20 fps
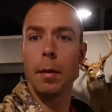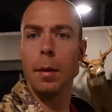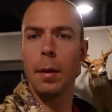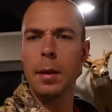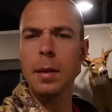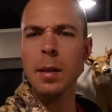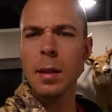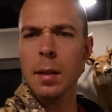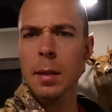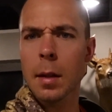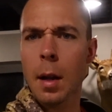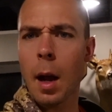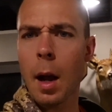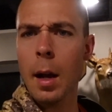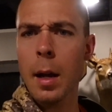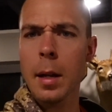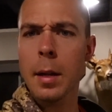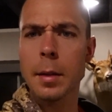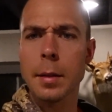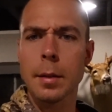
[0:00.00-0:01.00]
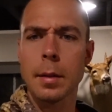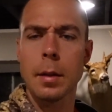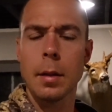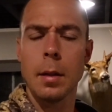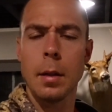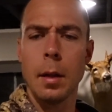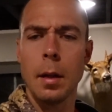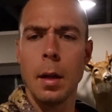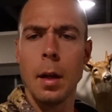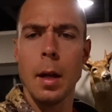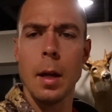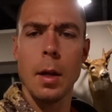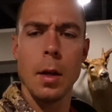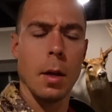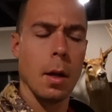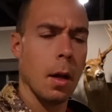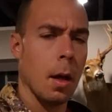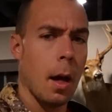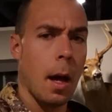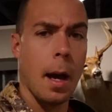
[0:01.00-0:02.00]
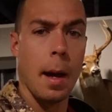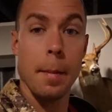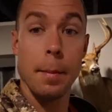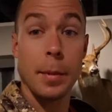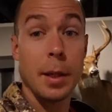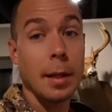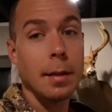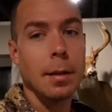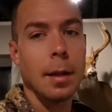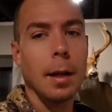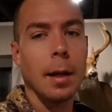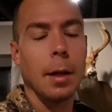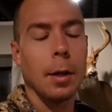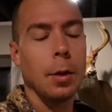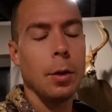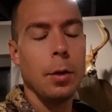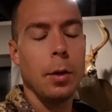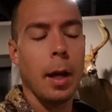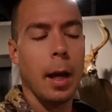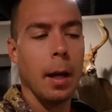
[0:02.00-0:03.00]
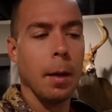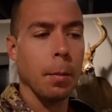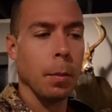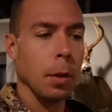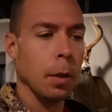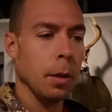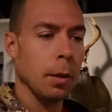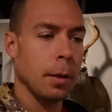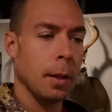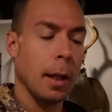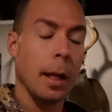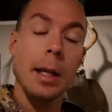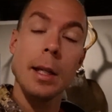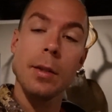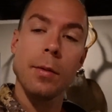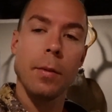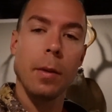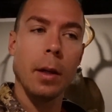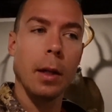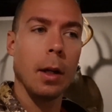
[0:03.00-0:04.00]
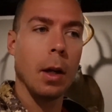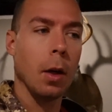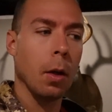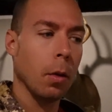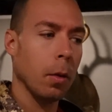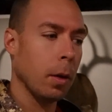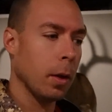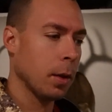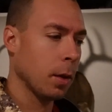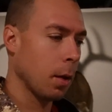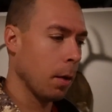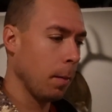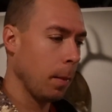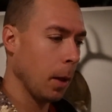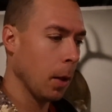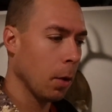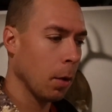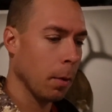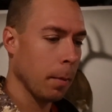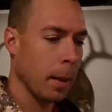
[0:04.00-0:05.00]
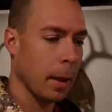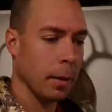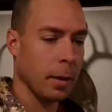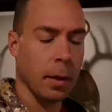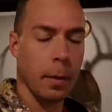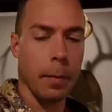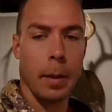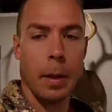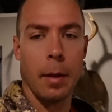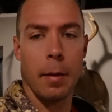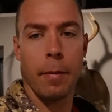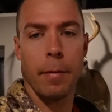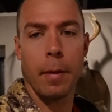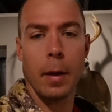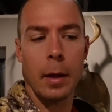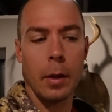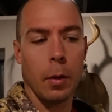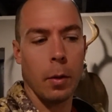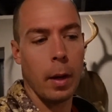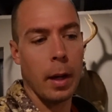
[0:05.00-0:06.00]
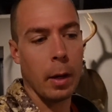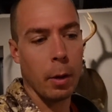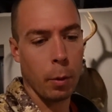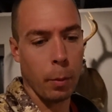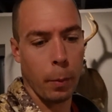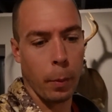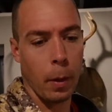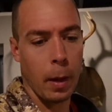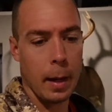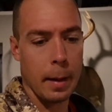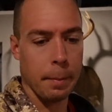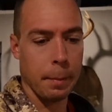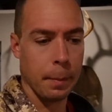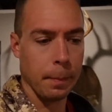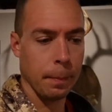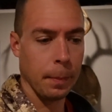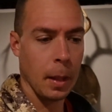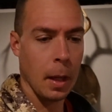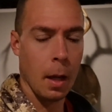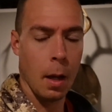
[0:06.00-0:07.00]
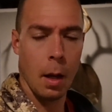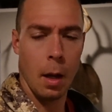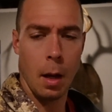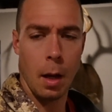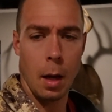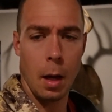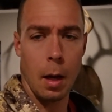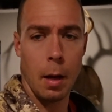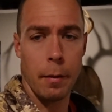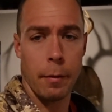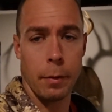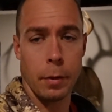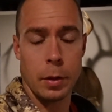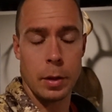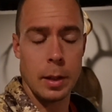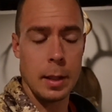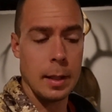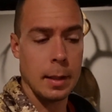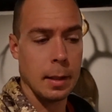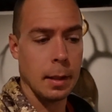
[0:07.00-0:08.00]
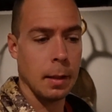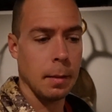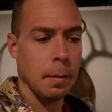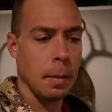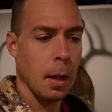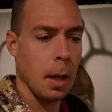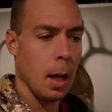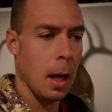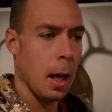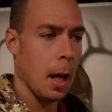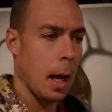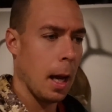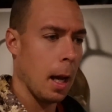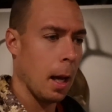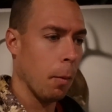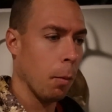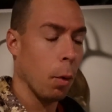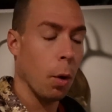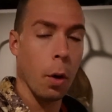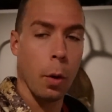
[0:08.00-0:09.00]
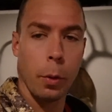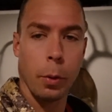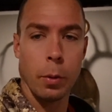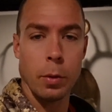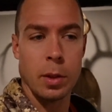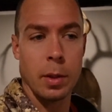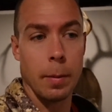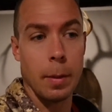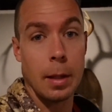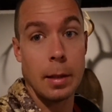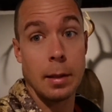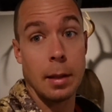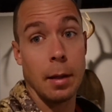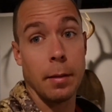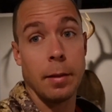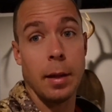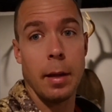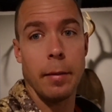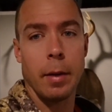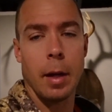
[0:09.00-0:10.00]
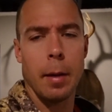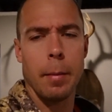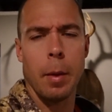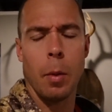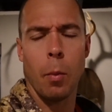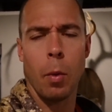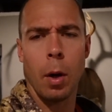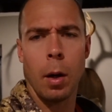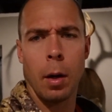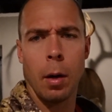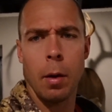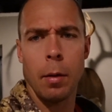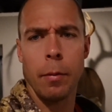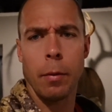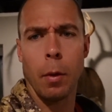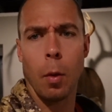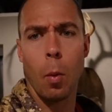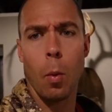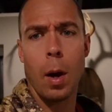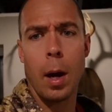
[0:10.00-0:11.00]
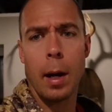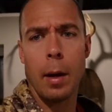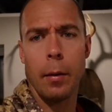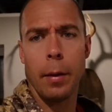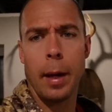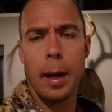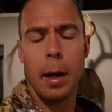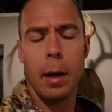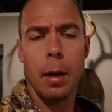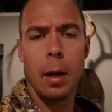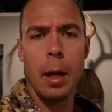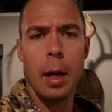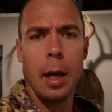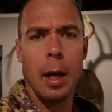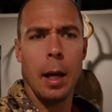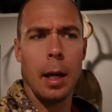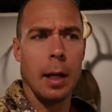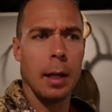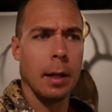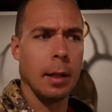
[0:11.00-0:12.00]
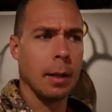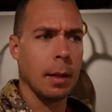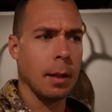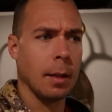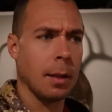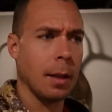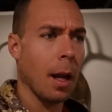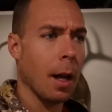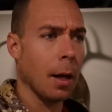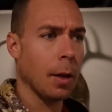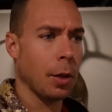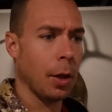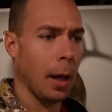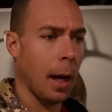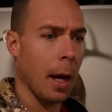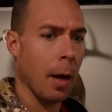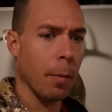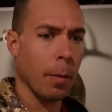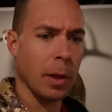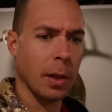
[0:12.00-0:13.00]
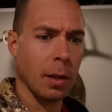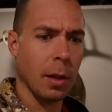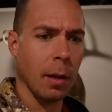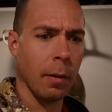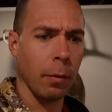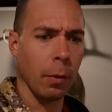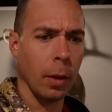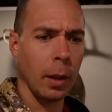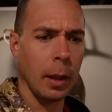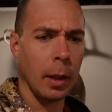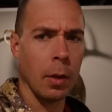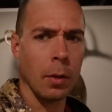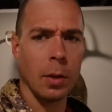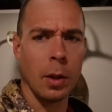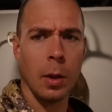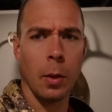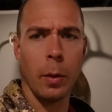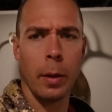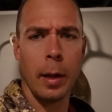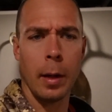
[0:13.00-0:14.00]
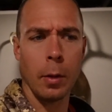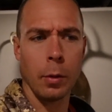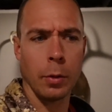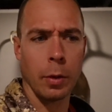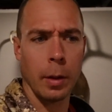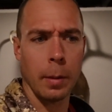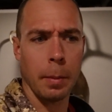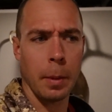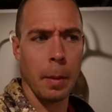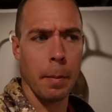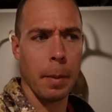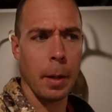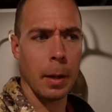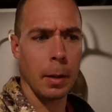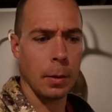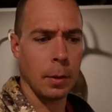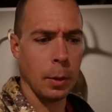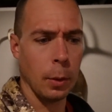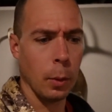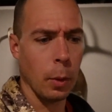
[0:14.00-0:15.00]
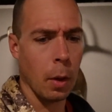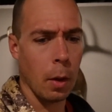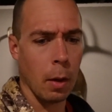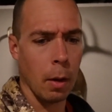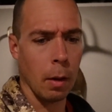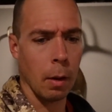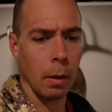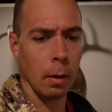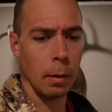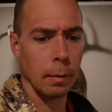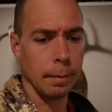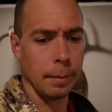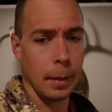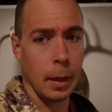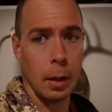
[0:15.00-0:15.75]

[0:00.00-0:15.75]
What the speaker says: This is nice. I am testing out a new camera. Today's video is going to be all about some of the final elk prep for season, and we'll go through some of the stuff Dave and I have been working on for a while now, and it's astonishing how much stuff really goes into an elk trip compared to our